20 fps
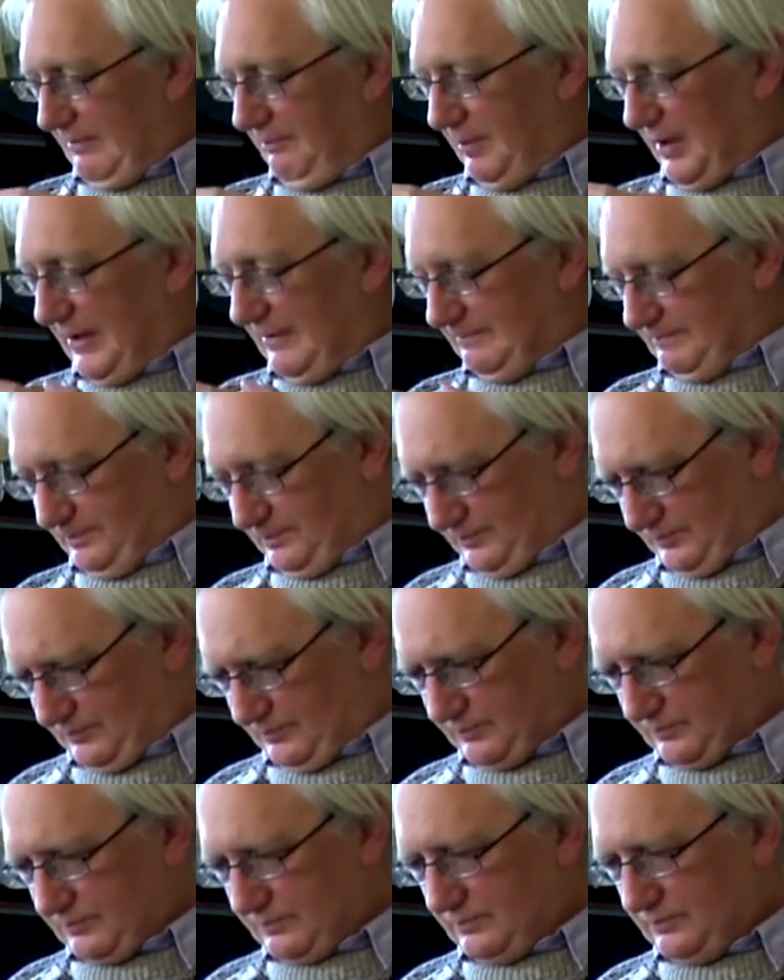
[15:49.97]
But
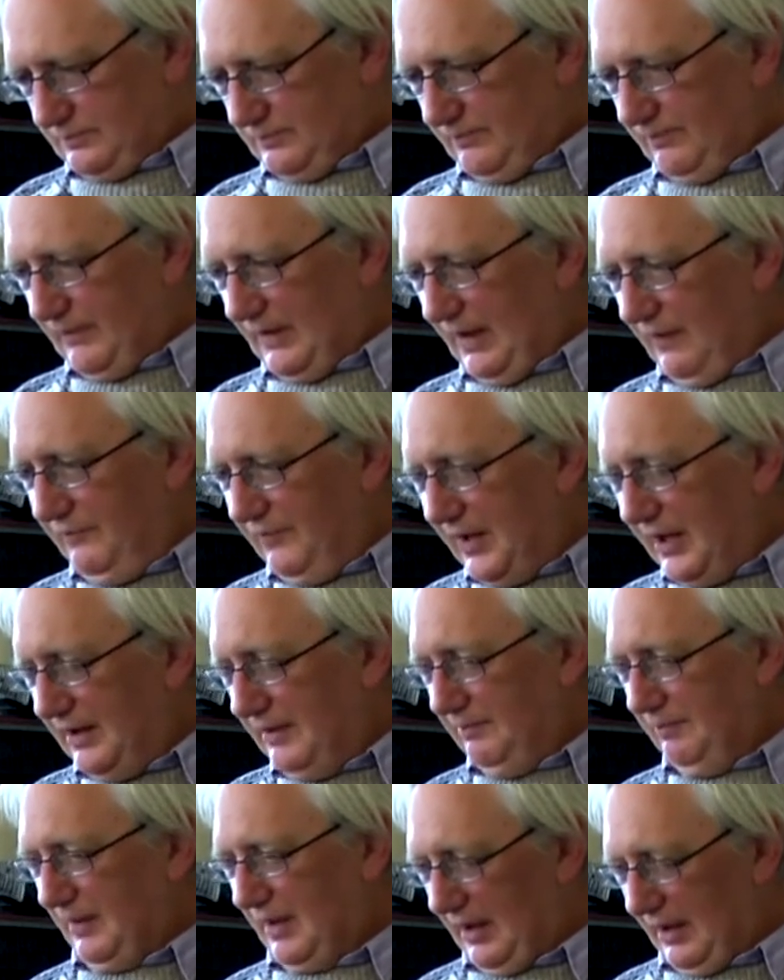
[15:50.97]

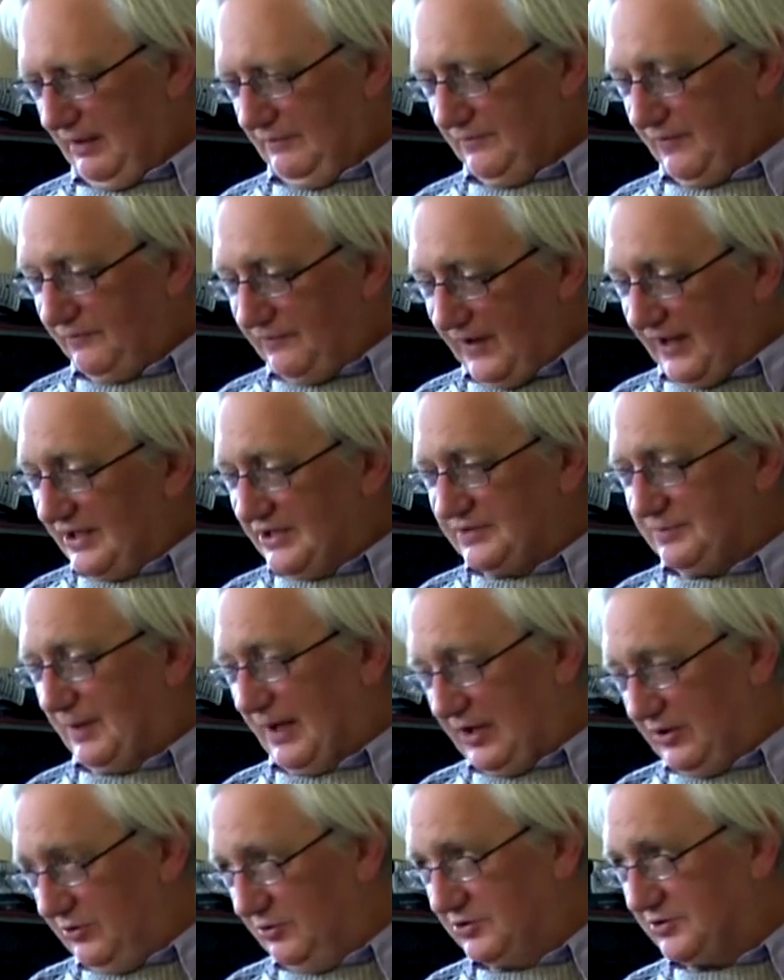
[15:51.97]
the thing is
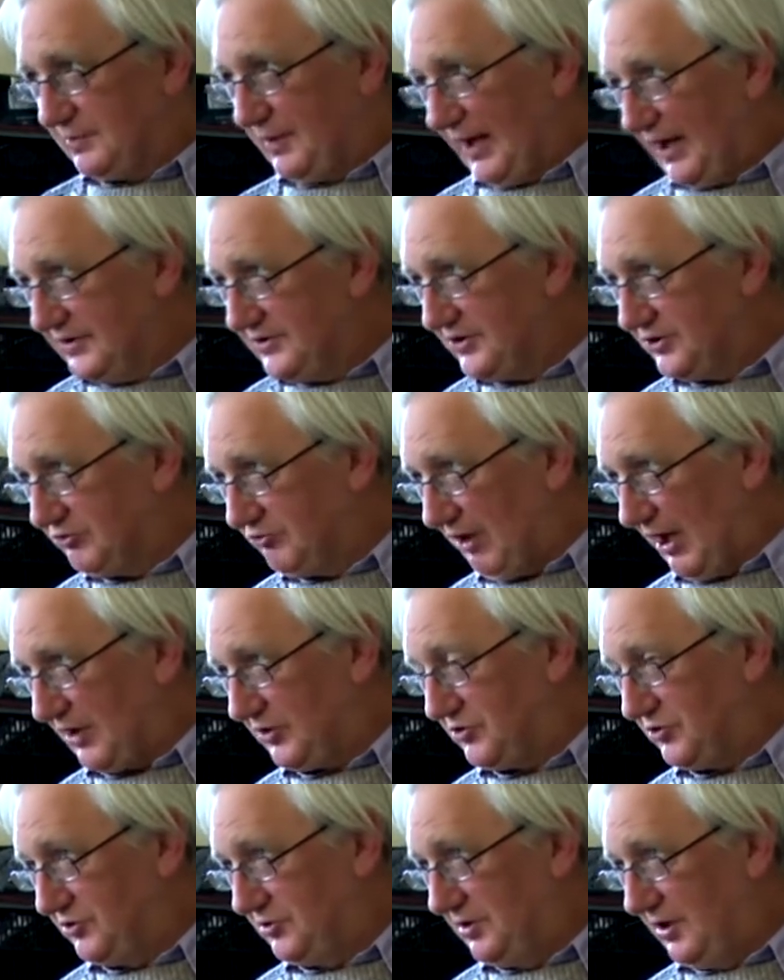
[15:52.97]
being used by a
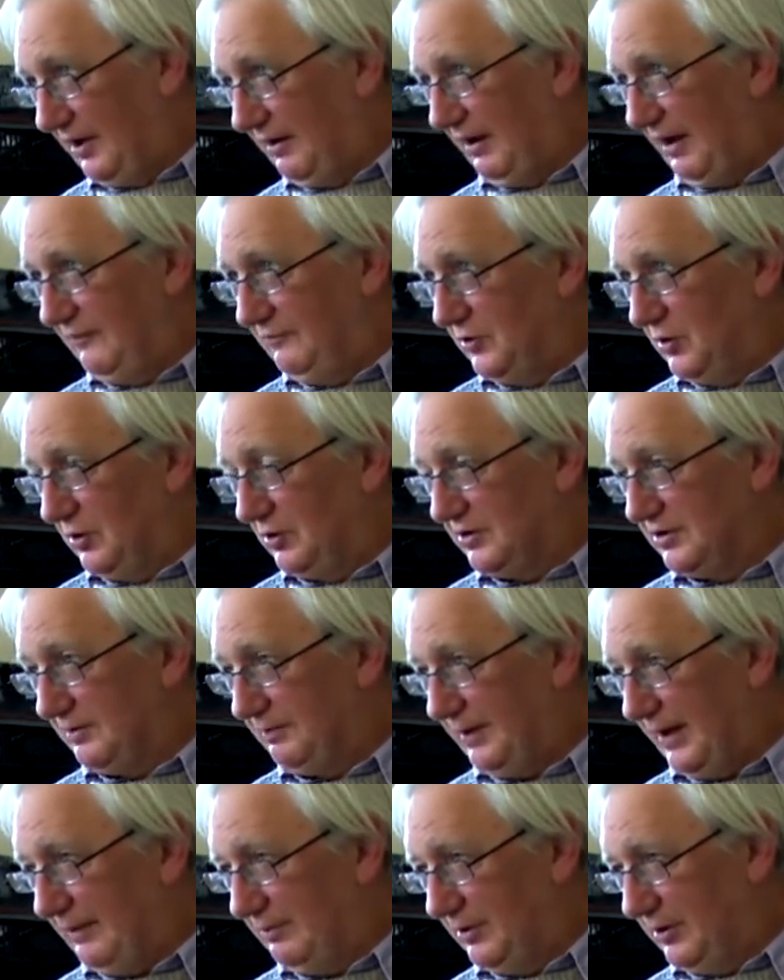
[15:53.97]
distraction. If you look at the
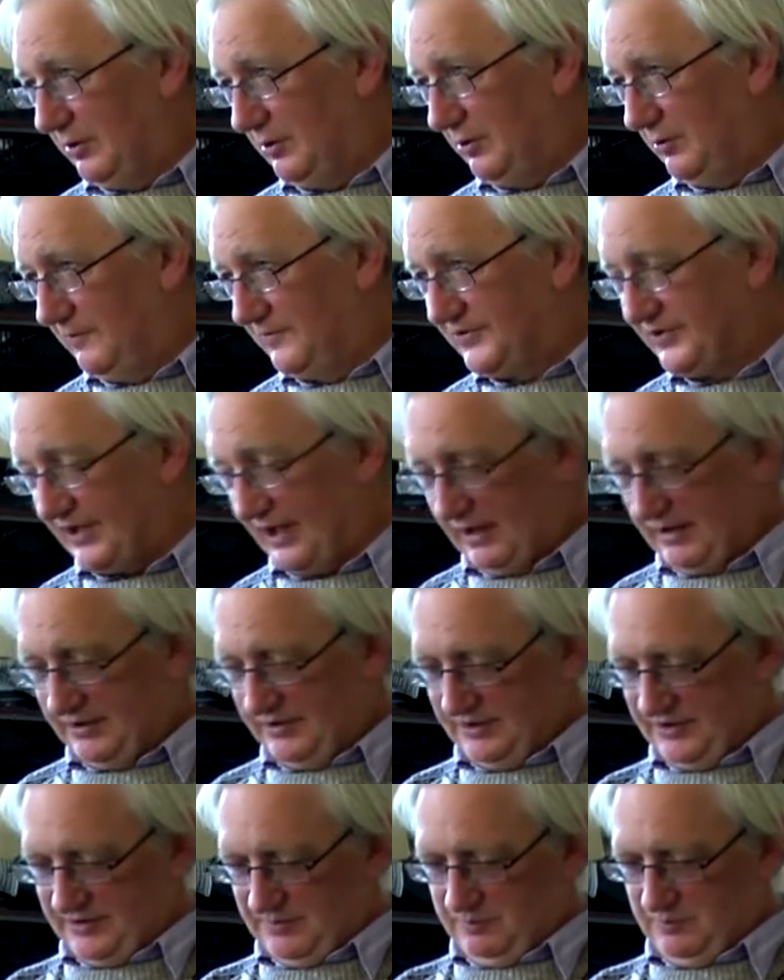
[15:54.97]
people who have
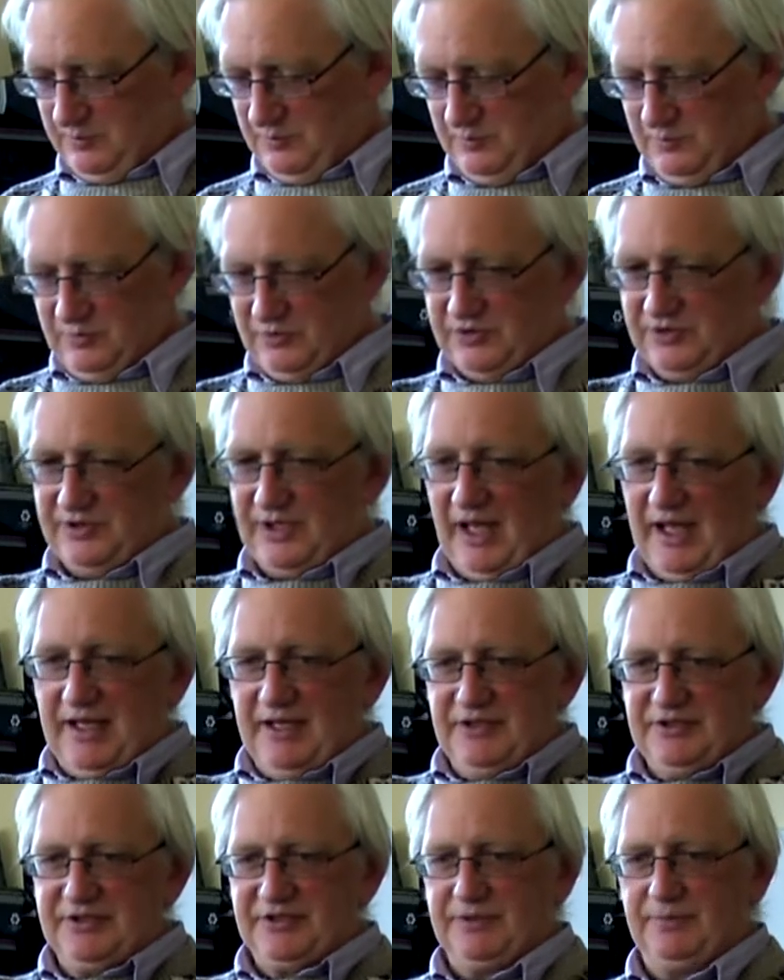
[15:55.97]
signed
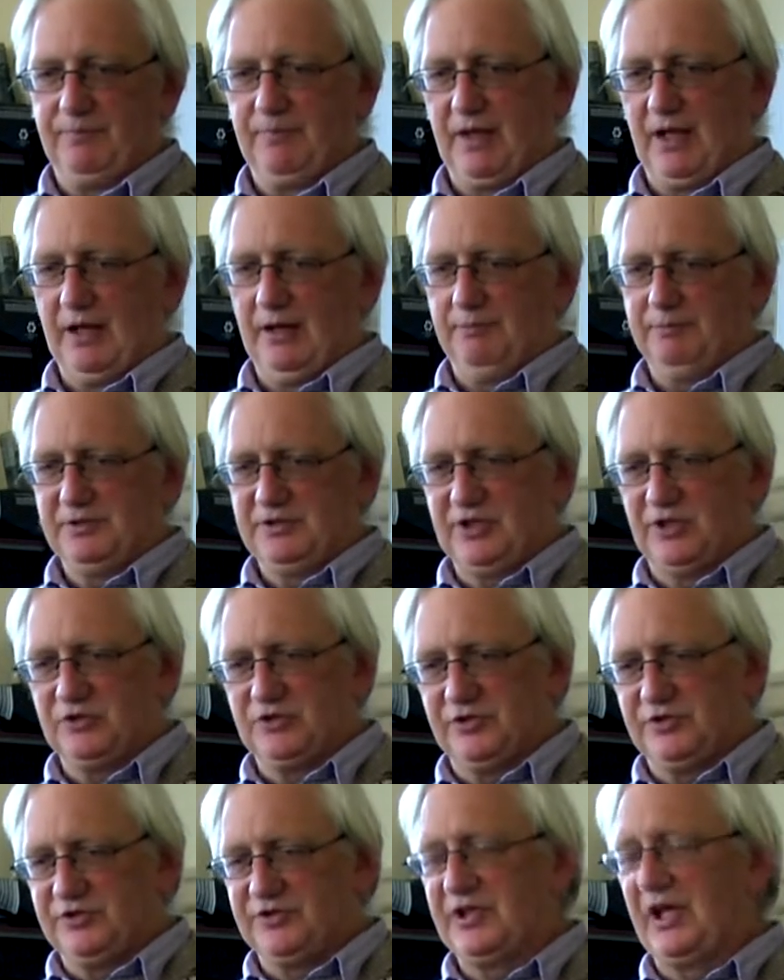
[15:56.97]
today's
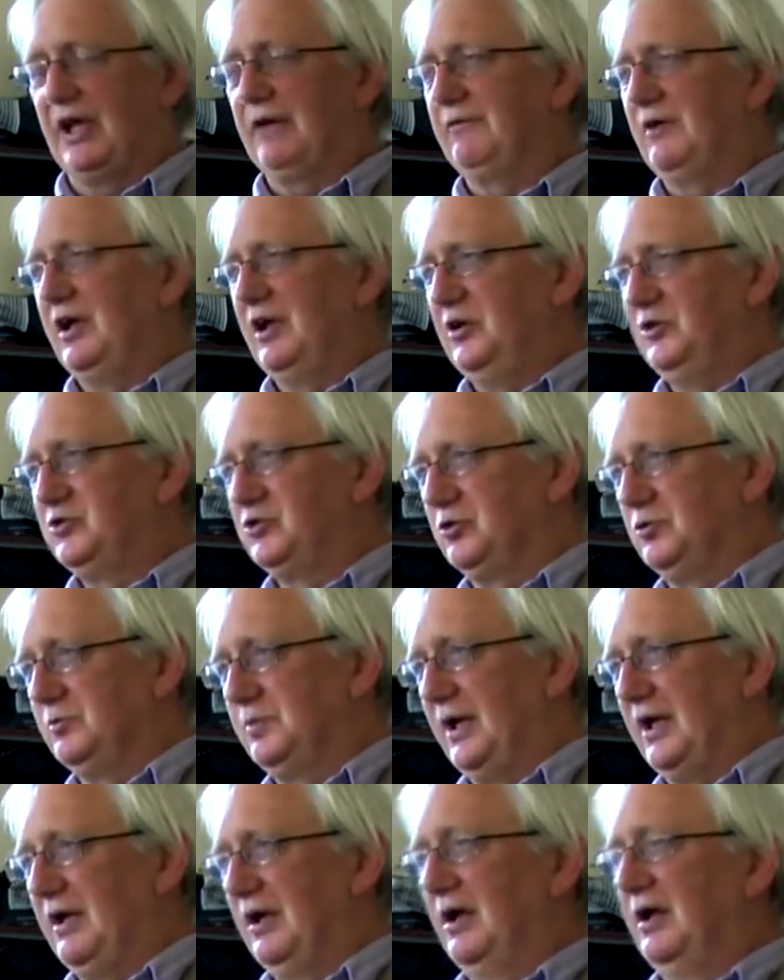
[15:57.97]
petition saying that he should
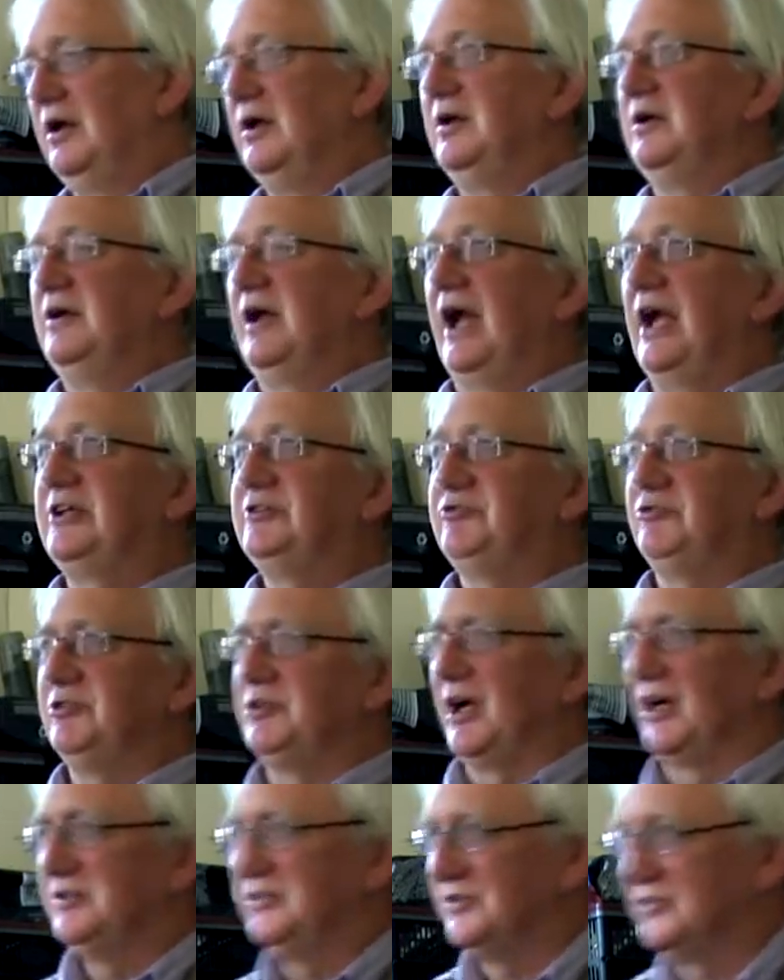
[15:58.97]
be
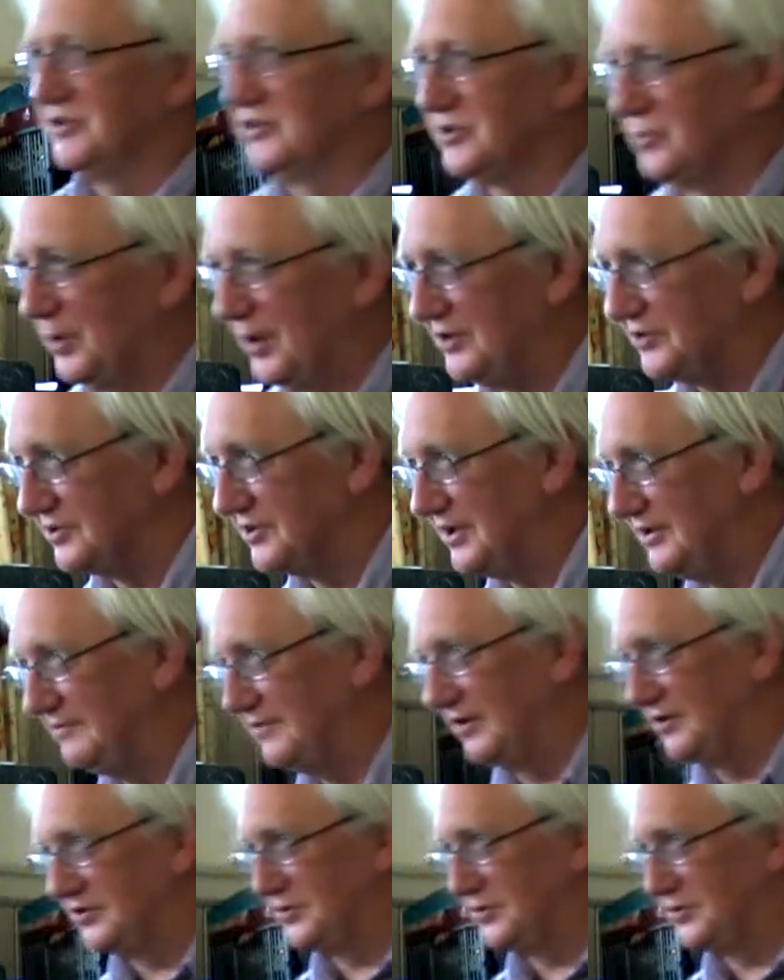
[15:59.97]
extradited to Sweden, even though